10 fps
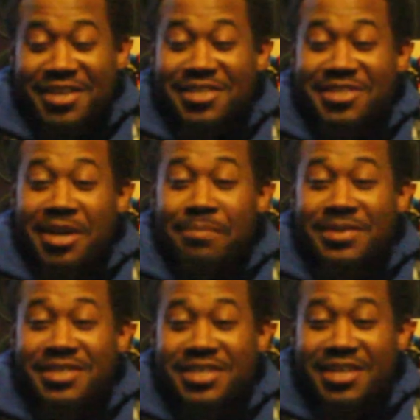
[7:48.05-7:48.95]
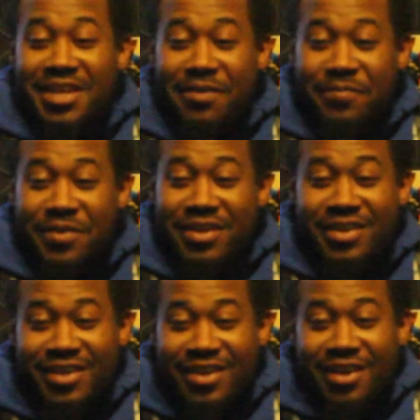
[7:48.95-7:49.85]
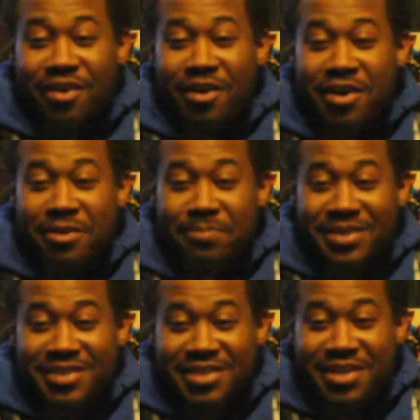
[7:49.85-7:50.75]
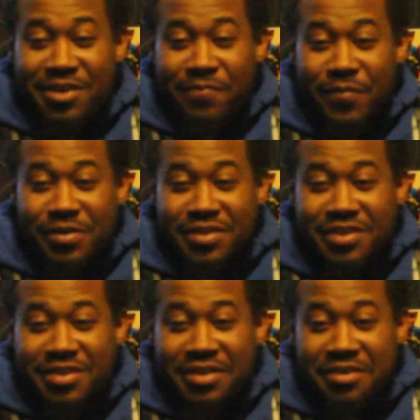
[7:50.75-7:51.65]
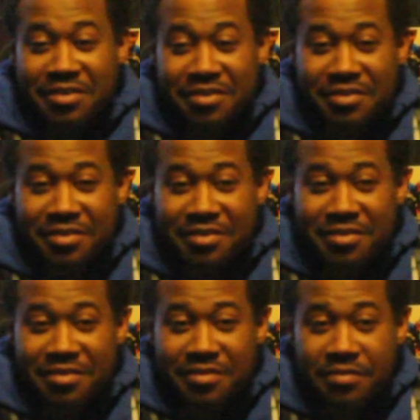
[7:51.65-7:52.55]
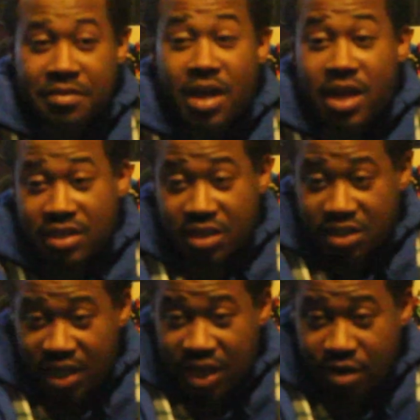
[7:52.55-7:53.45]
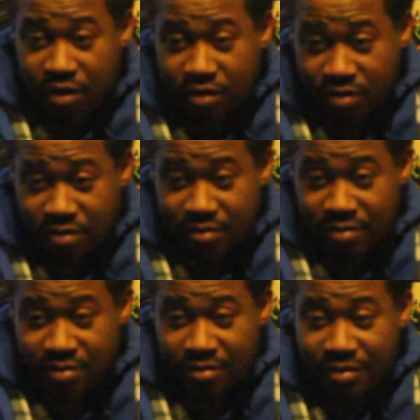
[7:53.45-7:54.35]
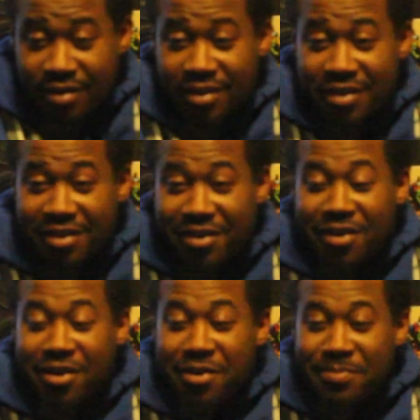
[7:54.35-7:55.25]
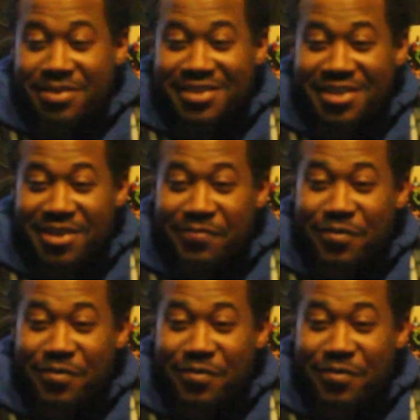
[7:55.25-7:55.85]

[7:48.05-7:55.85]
The dumbest shit ever. A R&B singer versus a entertainer. An entertainer. That's a good way of putting it.